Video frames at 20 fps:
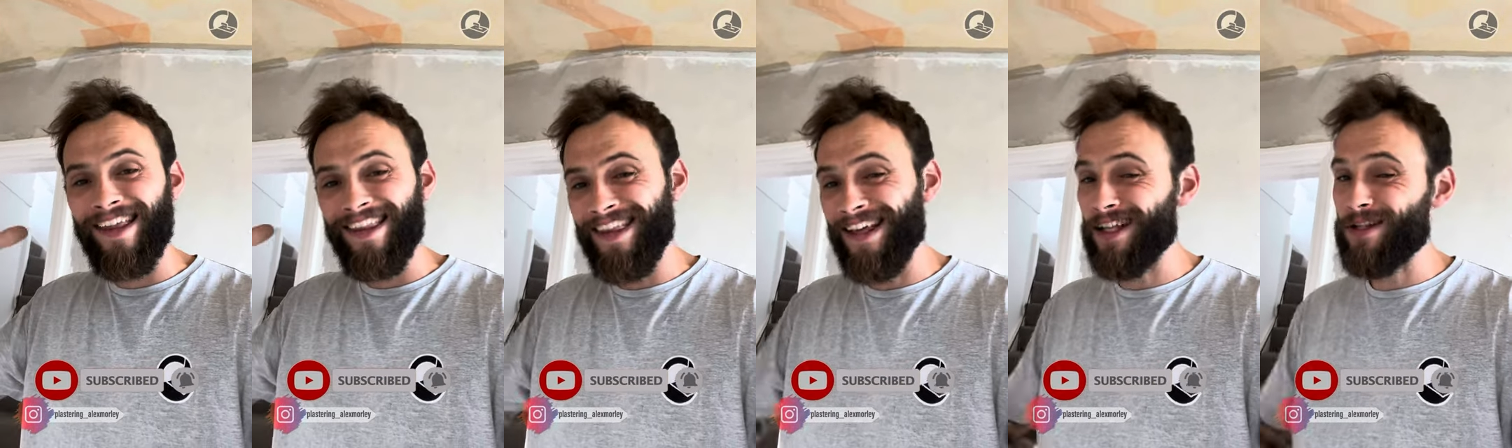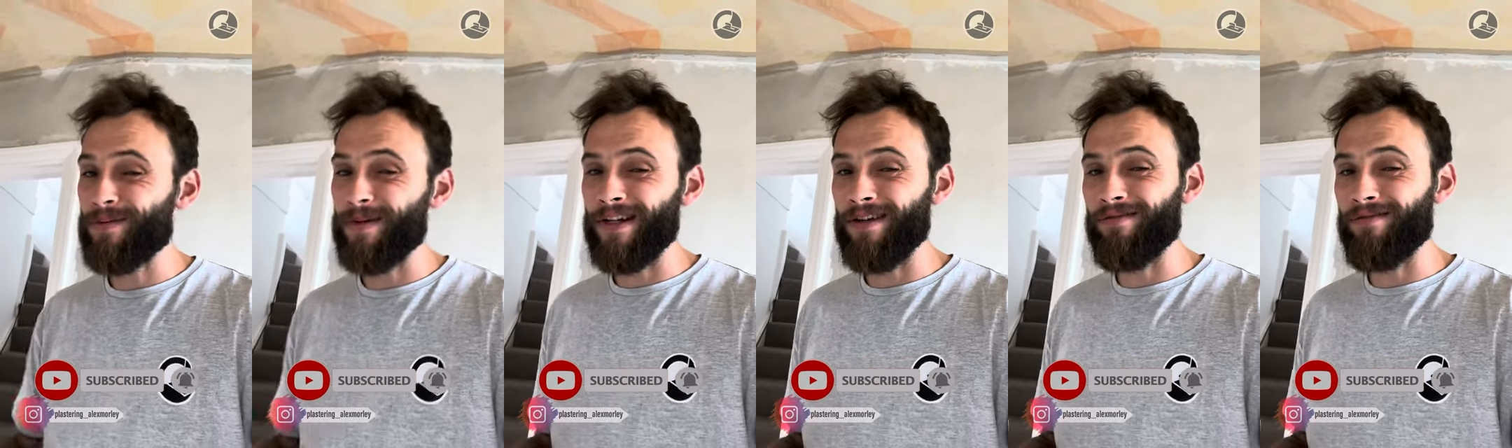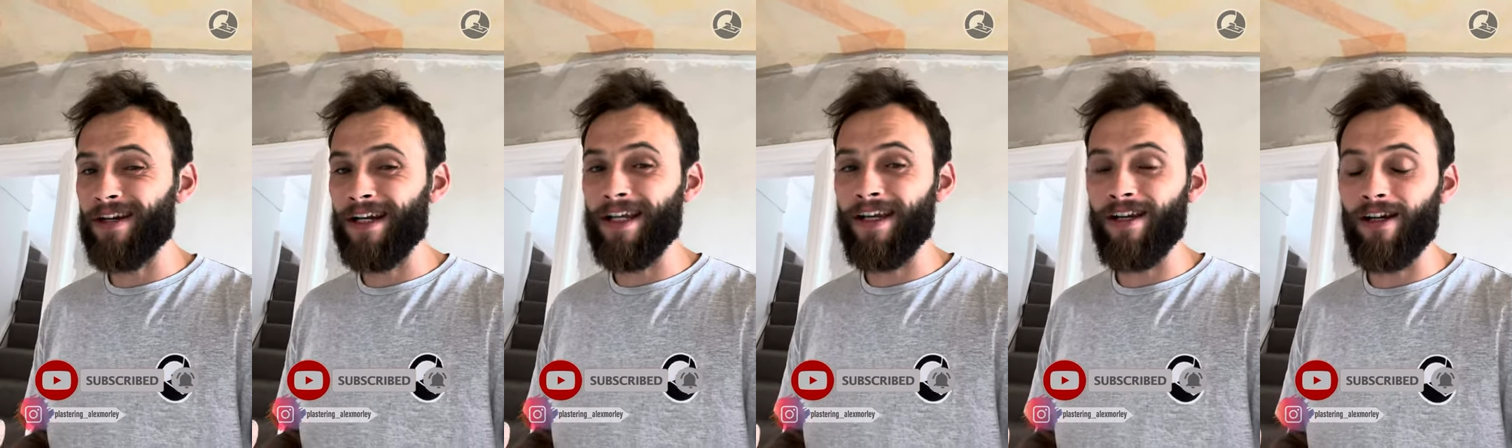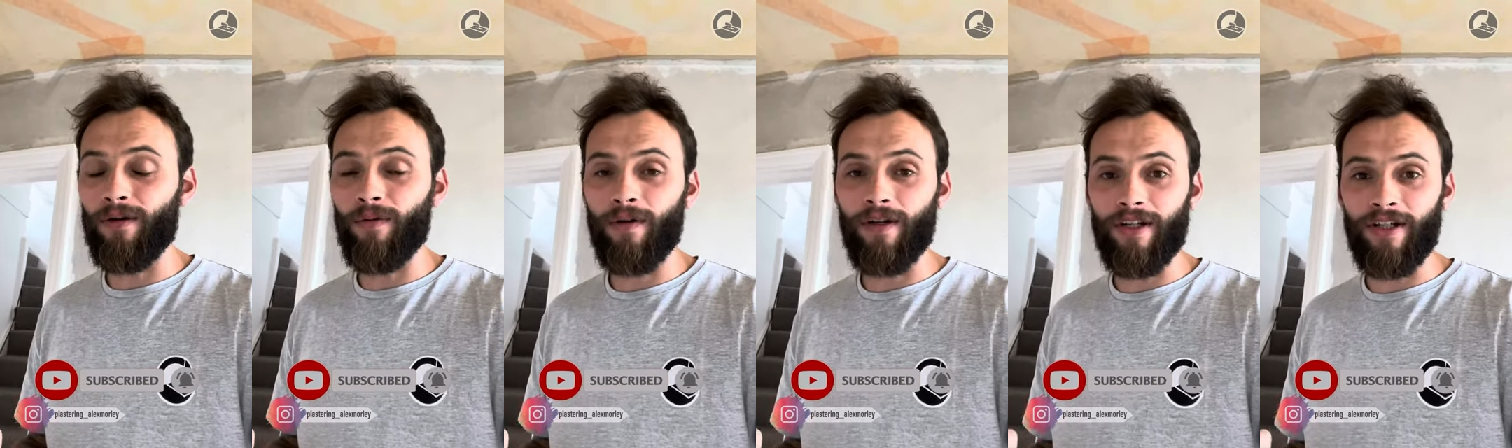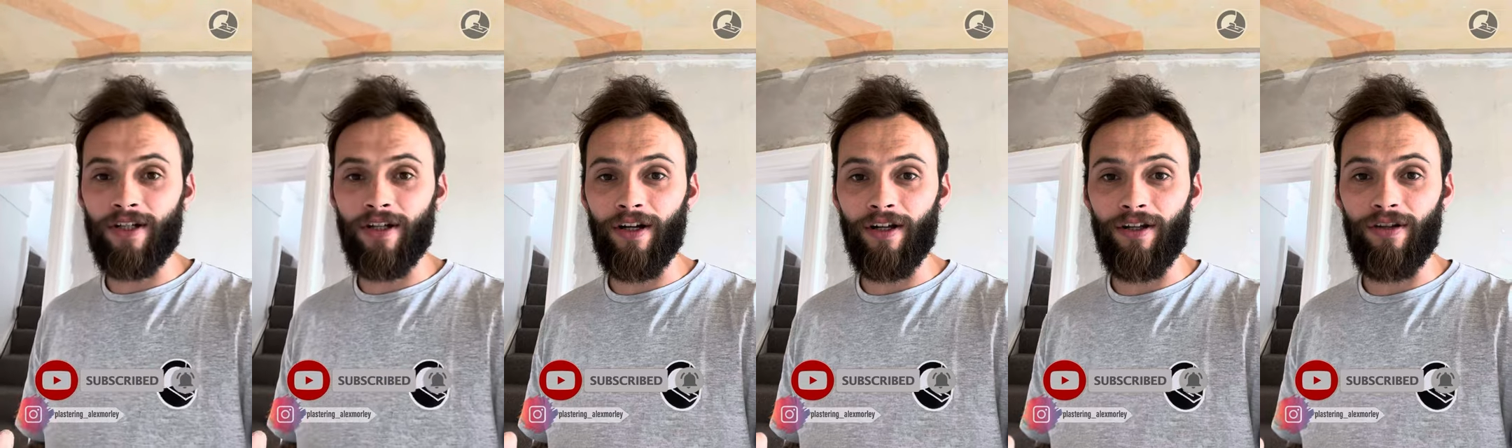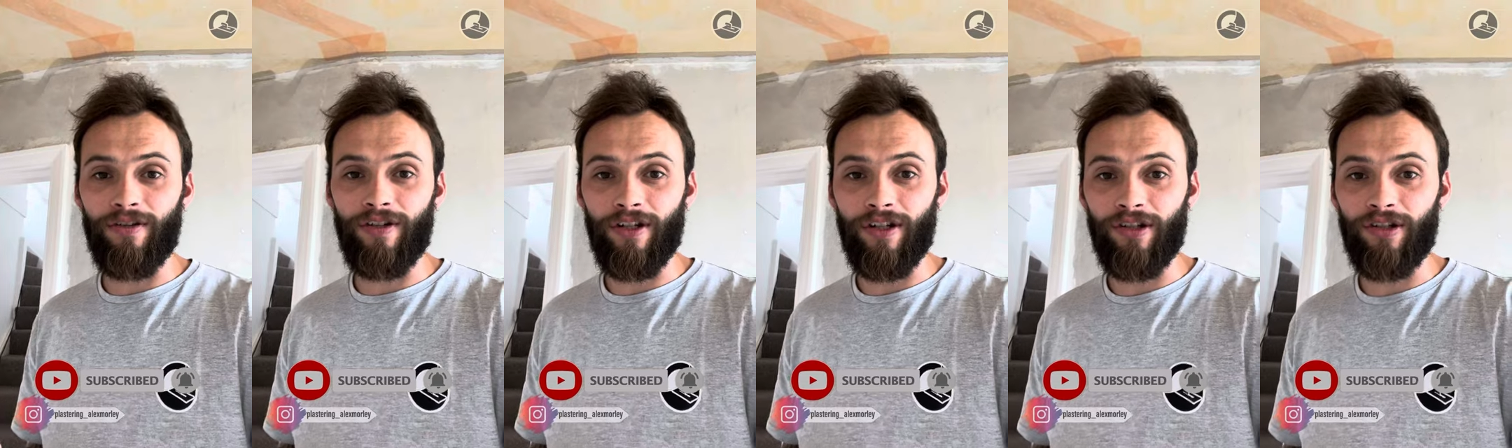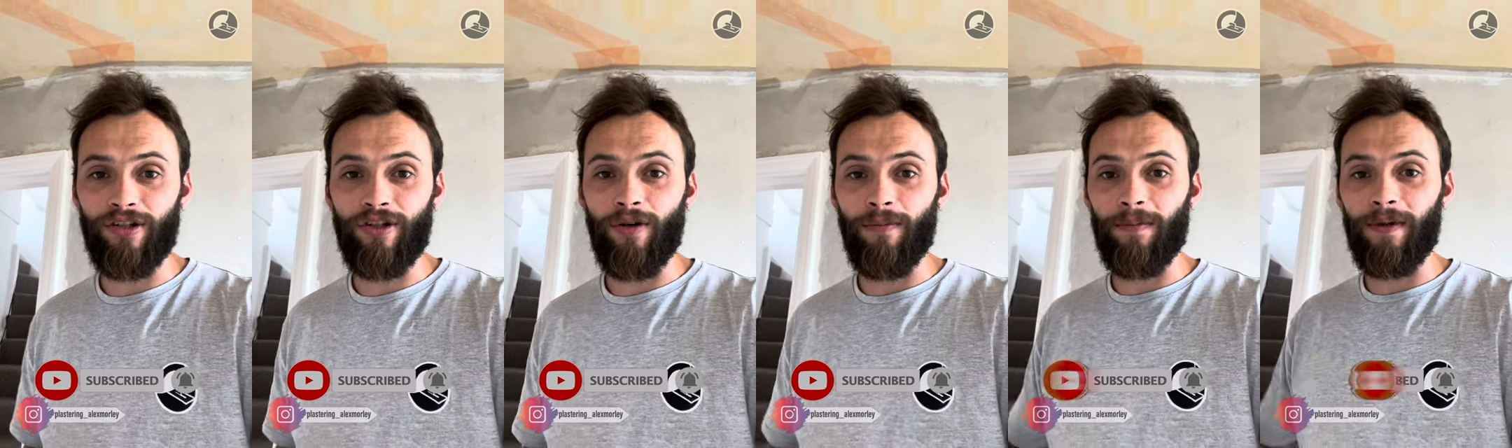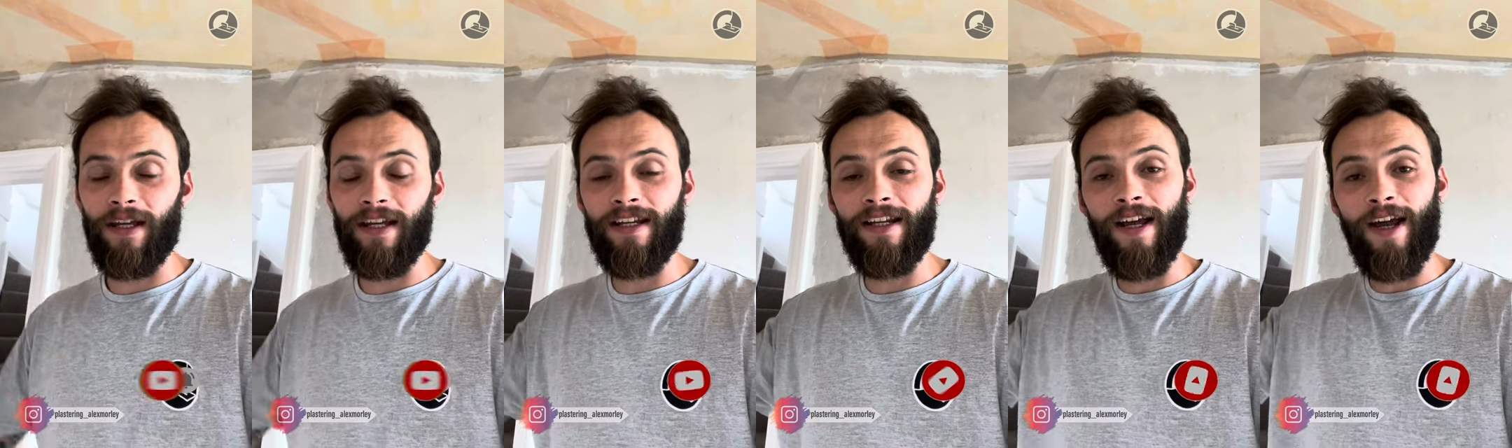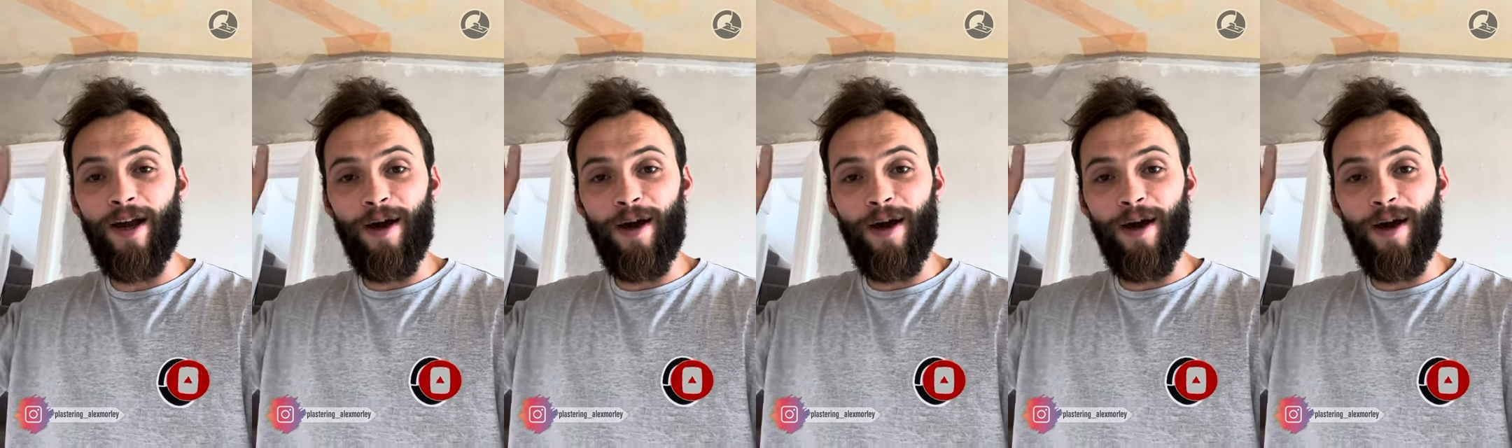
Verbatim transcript: that's when you're really gonna to want to start using a stop bead.